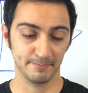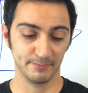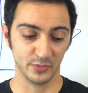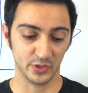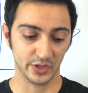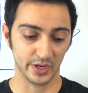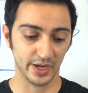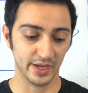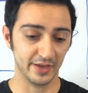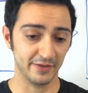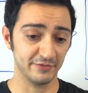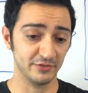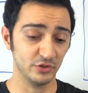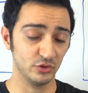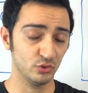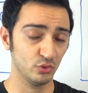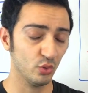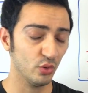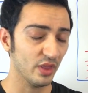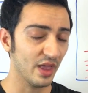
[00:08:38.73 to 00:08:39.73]
Okay, if you
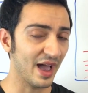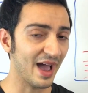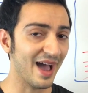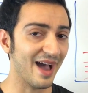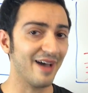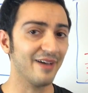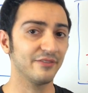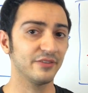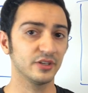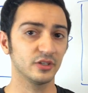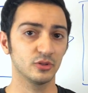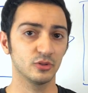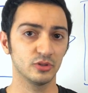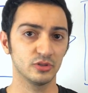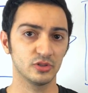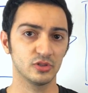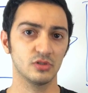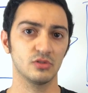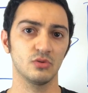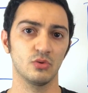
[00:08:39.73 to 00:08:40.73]
don't have a
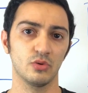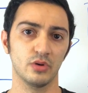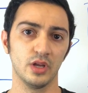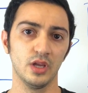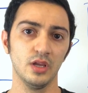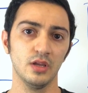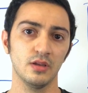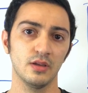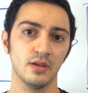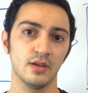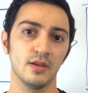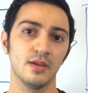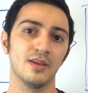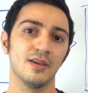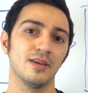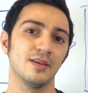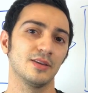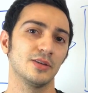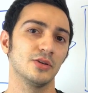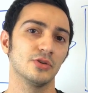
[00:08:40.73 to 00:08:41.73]
good story,
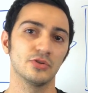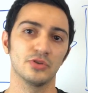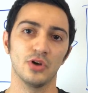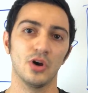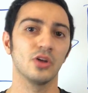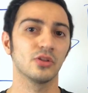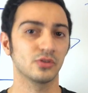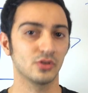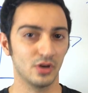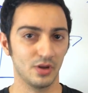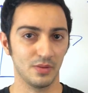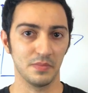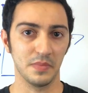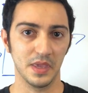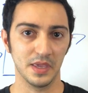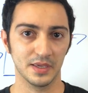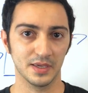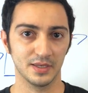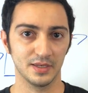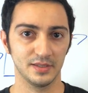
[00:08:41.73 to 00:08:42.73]
you're not going to
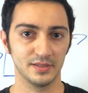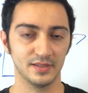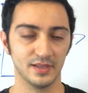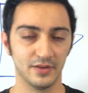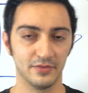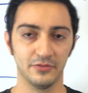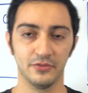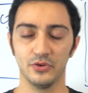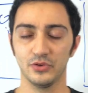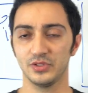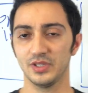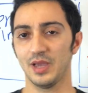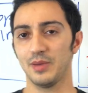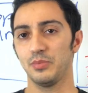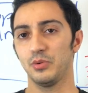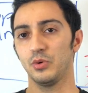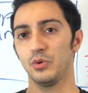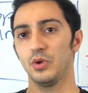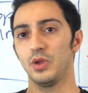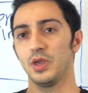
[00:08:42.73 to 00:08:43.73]
make any sale. For
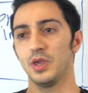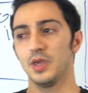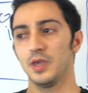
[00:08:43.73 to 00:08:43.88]
example,